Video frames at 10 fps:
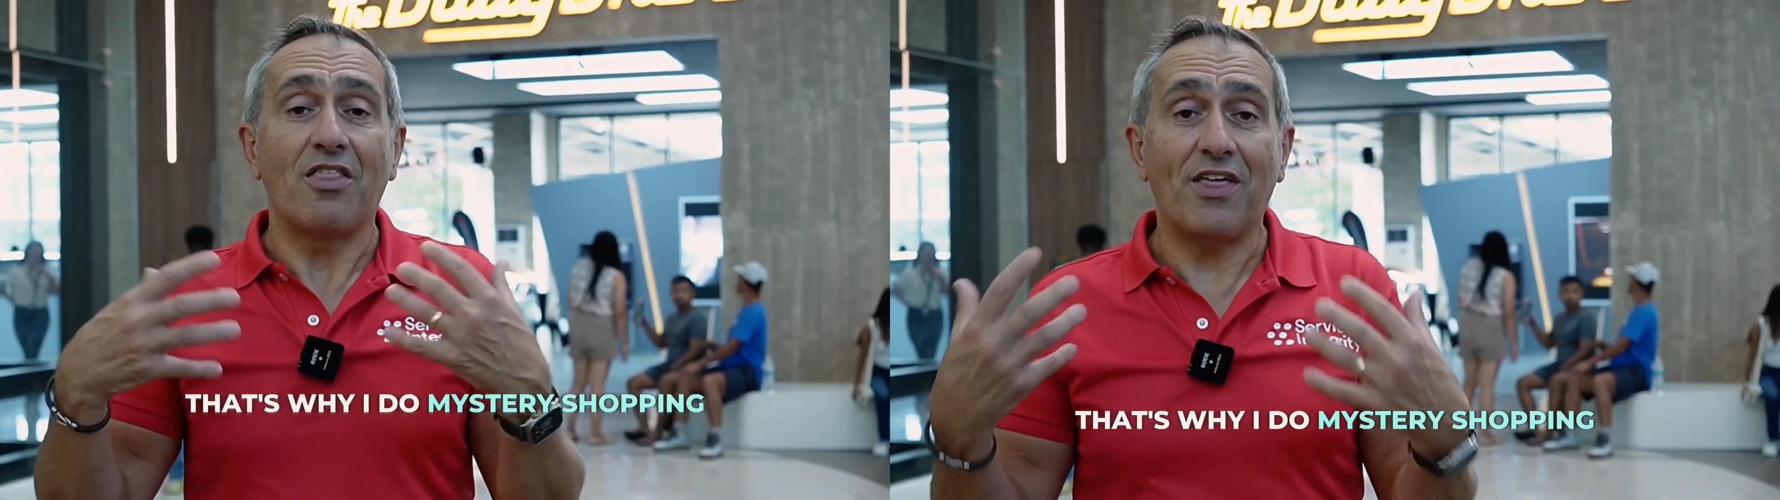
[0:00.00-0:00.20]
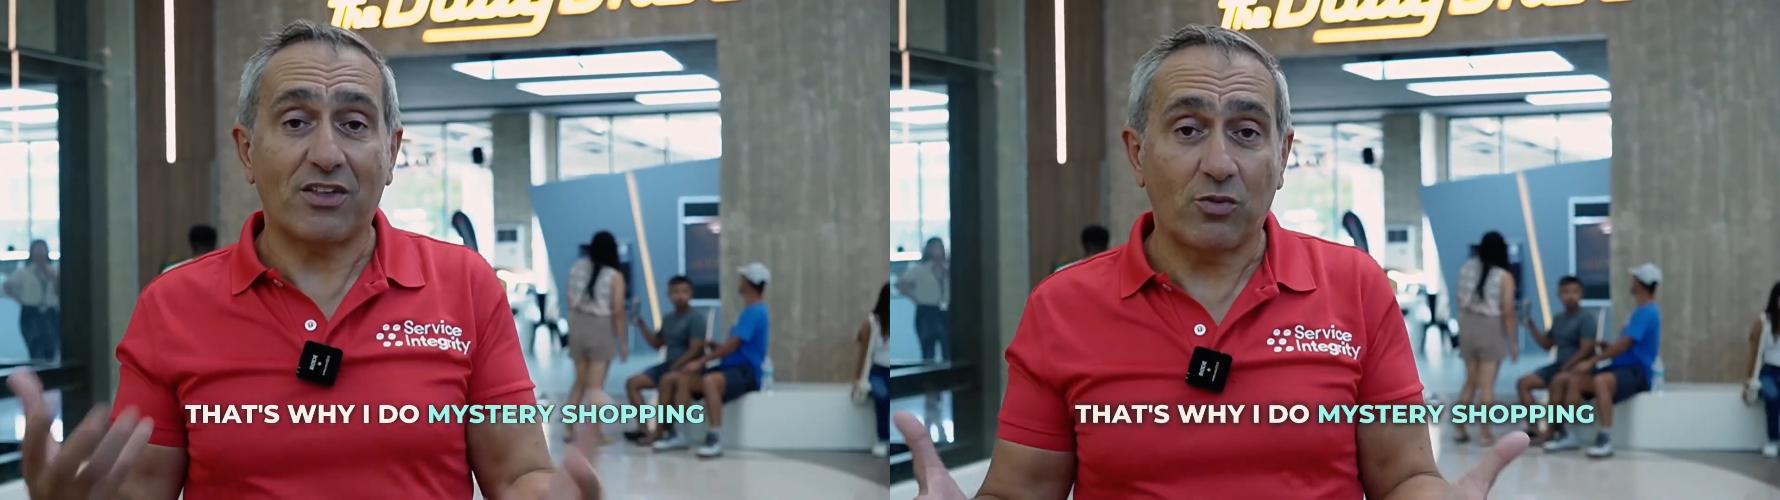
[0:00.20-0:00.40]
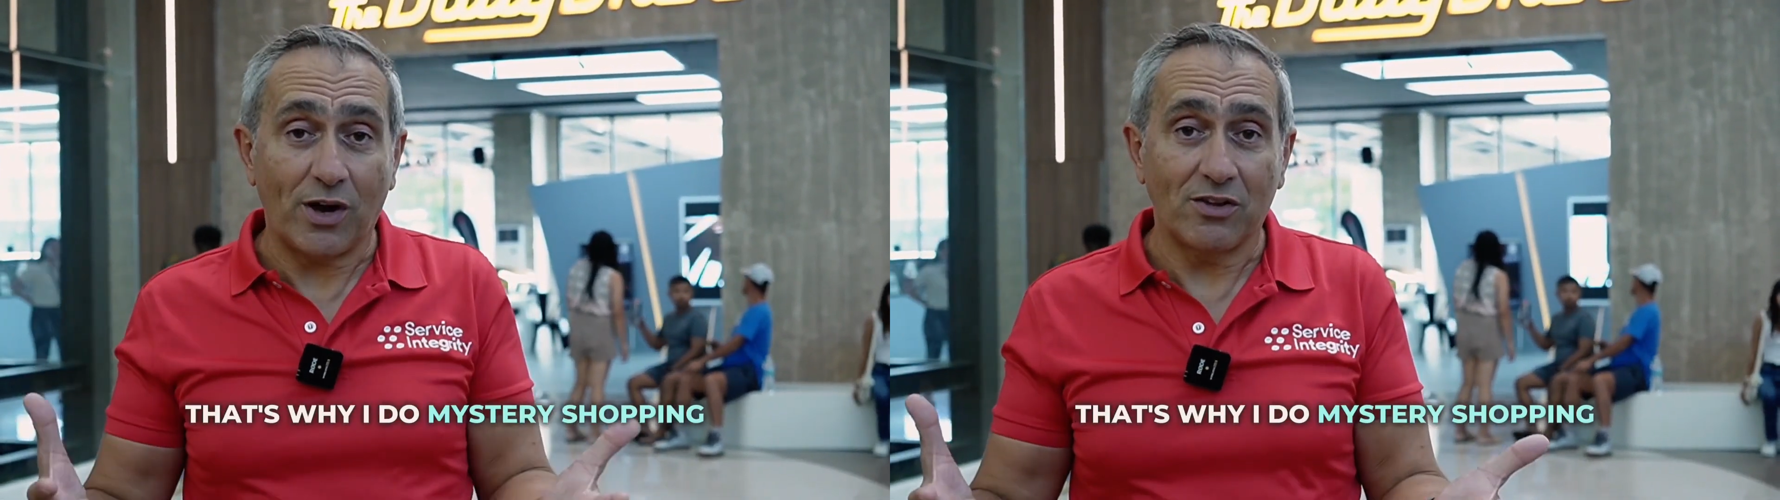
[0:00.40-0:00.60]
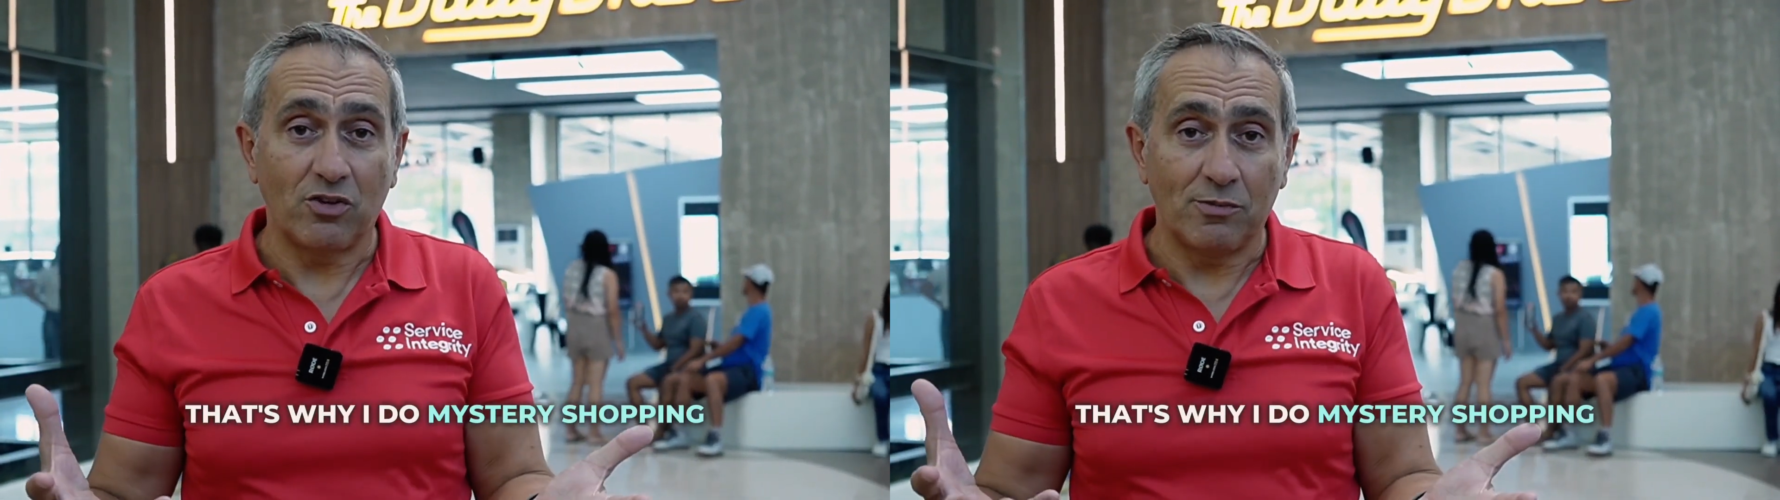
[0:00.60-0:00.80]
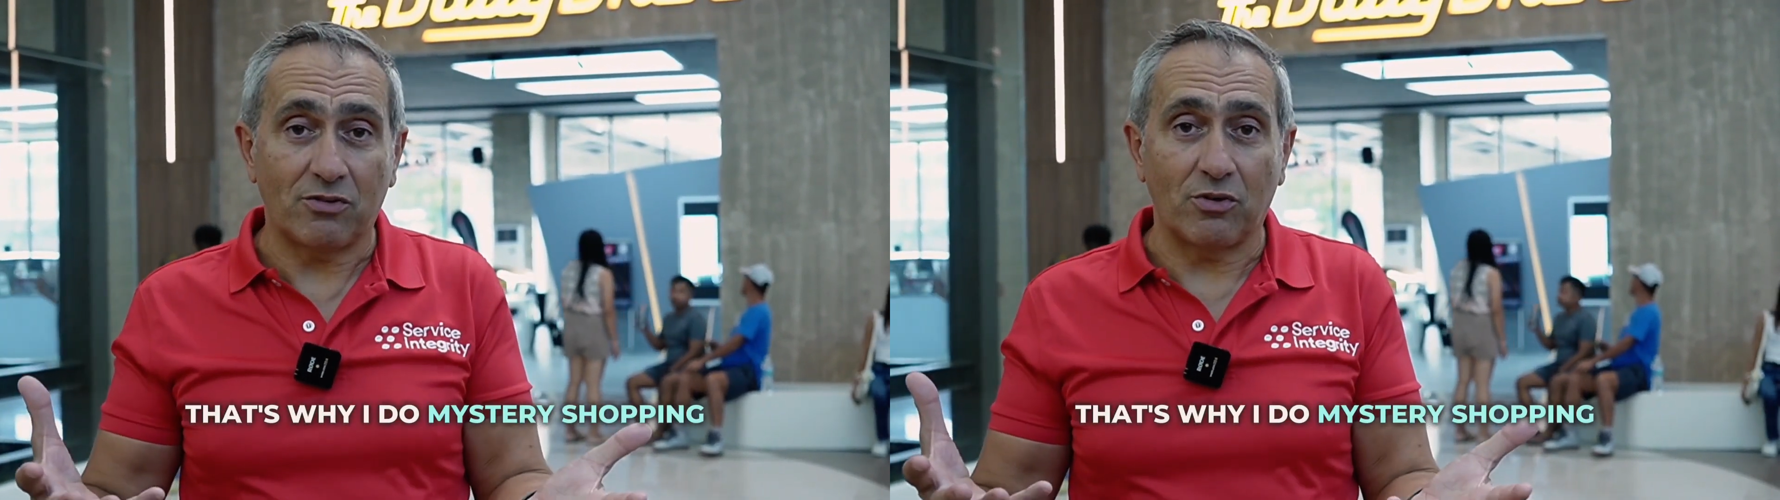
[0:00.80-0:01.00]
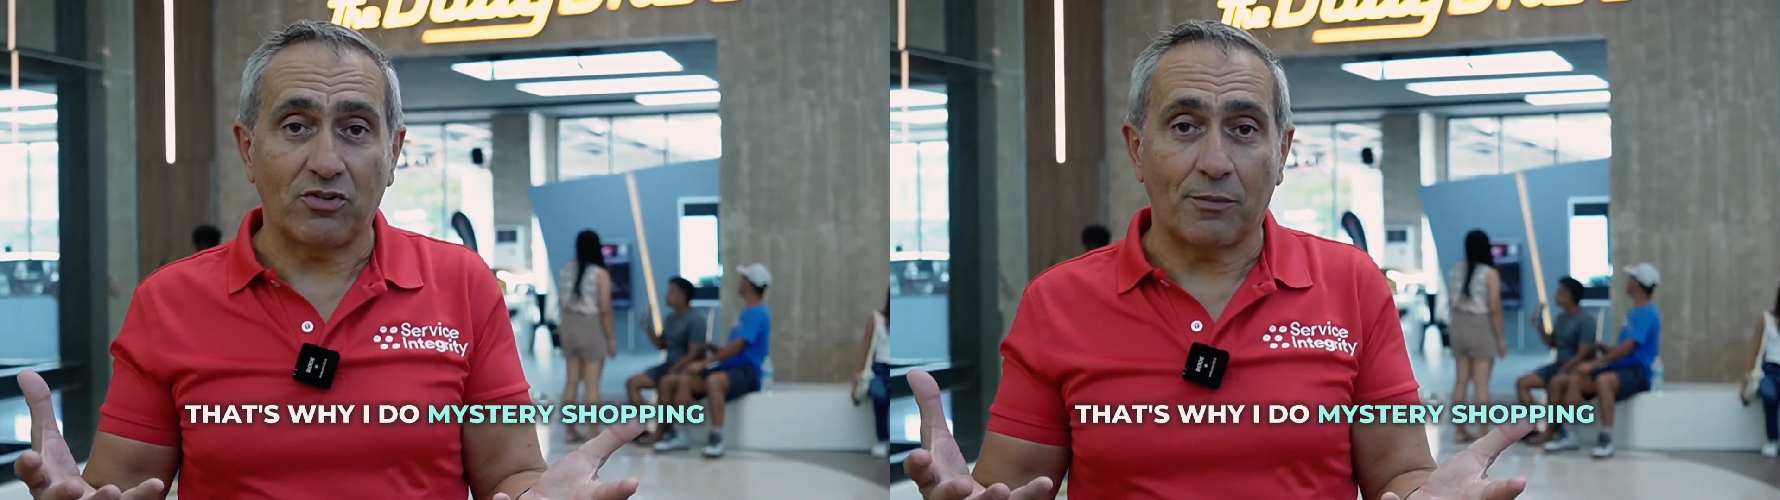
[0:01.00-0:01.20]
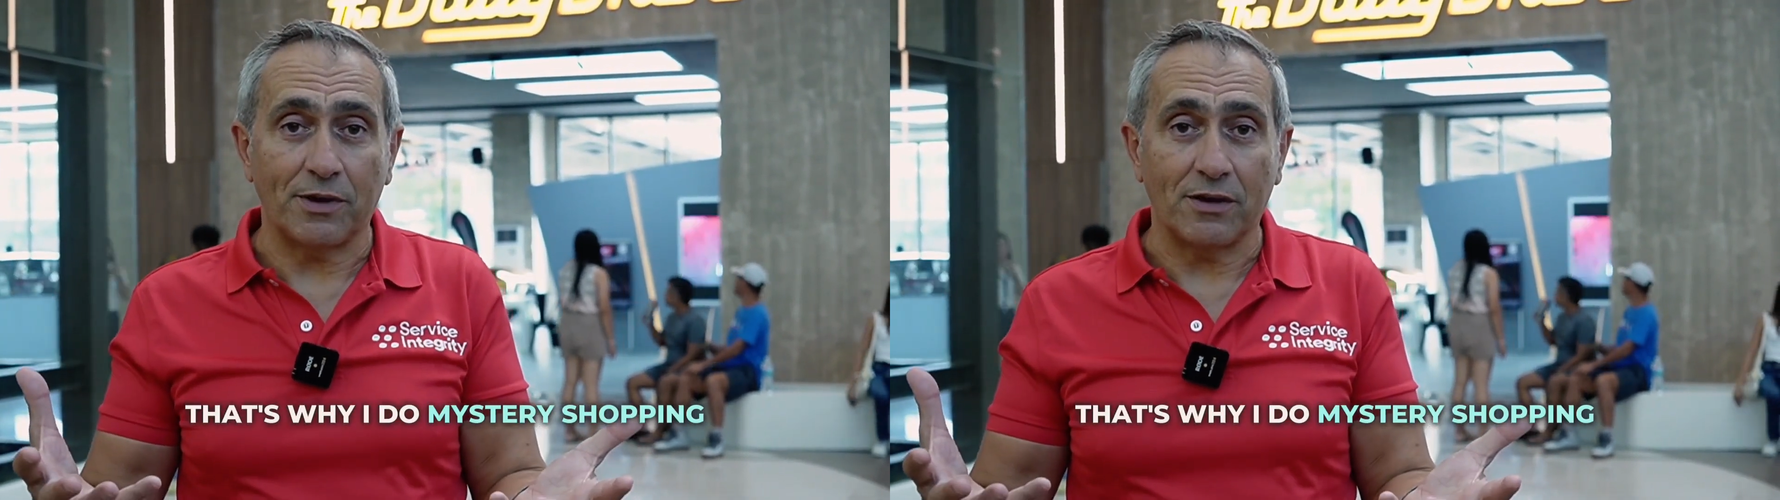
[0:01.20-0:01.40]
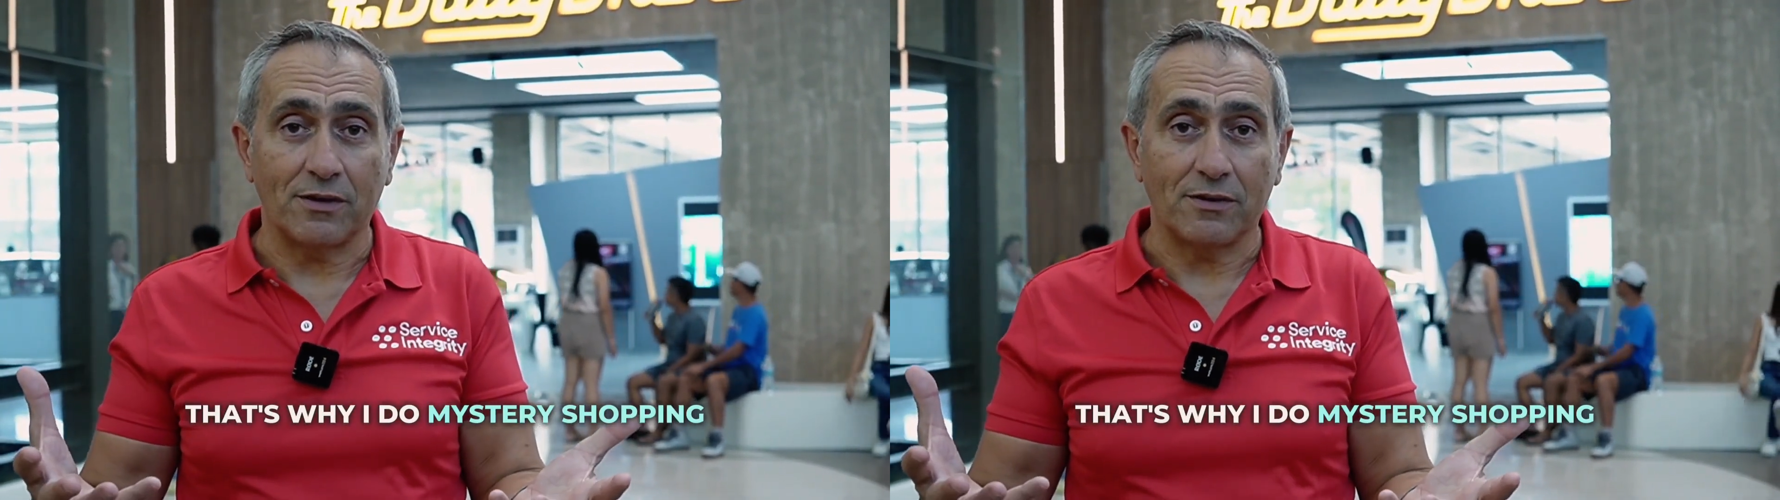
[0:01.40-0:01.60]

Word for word: That's why I do mystery shopping.